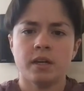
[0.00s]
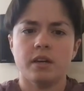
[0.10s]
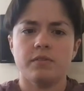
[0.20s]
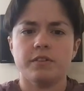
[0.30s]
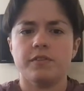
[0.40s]

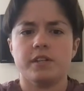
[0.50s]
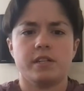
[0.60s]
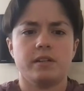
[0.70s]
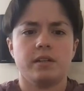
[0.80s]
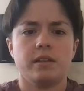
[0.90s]
If
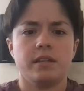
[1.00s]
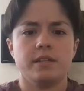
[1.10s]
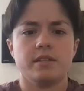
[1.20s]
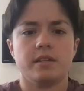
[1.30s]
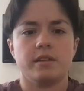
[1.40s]
deficient,
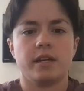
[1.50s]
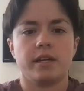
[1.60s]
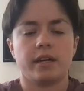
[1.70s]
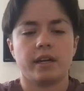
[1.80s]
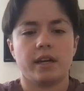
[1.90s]
these
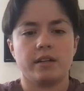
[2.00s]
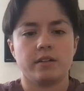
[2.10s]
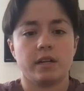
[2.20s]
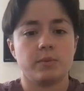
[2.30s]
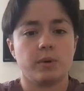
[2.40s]
synthetic and
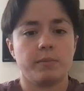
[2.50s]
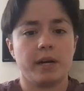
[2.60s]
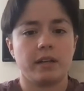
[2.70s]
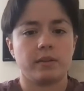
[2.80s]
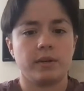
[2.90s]
transport
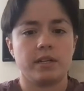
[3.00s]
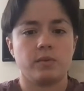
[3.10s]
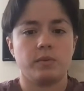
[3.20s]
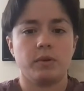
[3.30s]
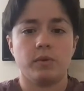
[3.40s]
pathways
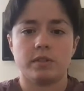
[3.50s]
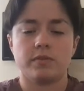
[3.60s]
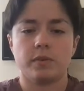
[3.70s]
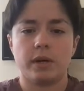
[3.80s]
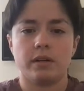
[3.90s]
would be worse
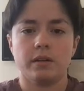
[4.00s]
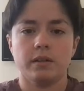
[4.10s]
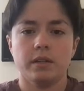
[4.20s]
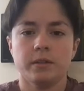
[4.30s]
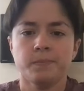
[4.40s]
for wear.
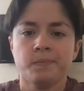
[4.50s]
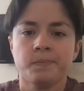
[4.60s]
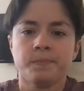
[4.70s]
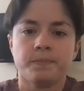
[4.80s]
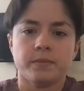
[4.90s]

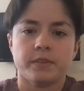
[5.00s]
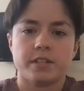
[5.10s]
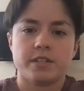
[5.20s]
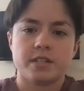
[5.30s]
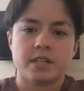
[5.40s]
The
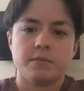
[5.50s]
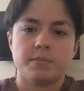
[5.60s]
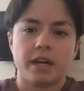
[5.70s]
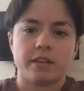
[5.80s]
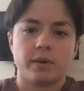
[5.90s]
cysteine
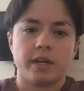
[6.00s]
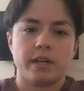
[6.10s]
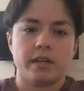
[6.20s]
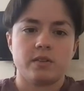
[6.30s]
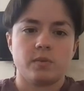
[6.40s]

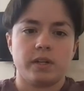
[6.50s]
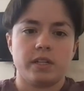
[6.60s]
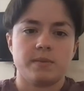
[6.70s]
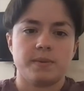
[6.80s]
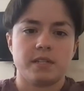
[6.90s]
pathway is one
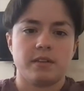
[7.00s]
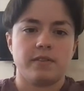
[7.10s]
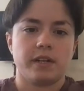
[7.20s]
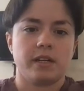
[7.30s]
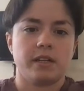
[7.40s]
in
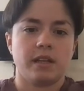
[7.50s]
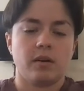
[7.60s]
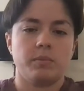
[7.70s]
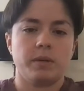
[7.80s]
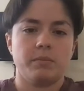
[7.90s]
specific that
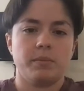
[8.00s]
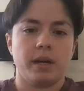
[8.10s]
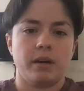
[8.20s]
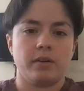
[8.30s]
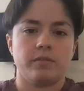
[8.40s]
would be
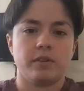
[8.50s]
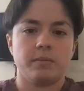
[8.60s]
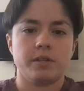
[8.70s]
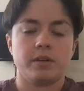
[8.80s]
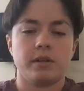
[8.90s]
impaired
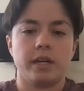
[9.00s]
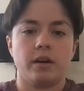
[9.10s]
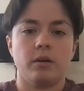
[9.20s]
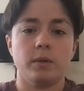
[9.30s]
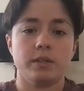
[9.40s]
from
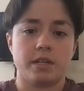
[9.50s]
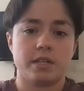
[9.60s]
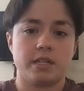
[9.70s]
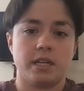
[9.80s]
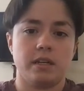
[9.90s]
turning
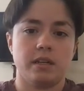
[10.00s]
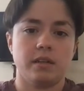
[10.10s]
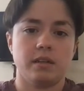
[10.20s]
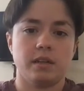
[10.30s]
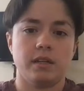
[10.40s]

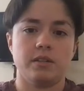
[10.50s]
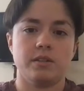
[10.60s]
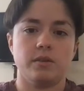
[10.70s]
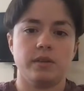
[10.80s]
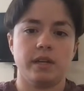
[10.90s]
homocysteine
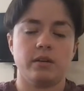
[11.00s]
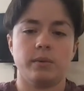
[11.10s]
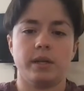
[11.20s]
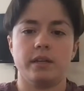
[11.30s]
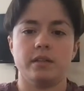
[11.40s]
into the
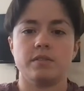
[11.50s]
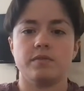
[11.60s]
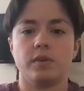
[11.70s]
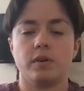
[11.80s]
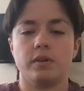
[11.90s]
intermediates
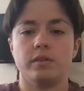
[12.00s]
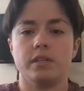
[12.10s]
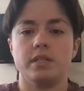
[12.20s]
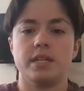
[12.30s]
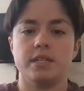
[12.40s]
for
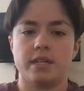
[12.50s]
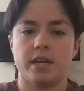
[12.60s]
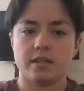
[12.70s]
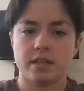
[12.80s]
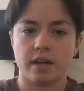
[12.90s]
the
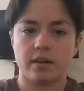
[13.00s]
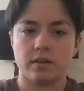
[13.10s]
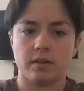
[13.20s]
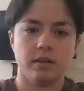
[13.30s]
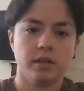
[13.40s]
TCA
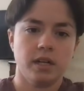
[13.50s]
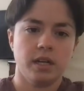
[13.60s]
cycle,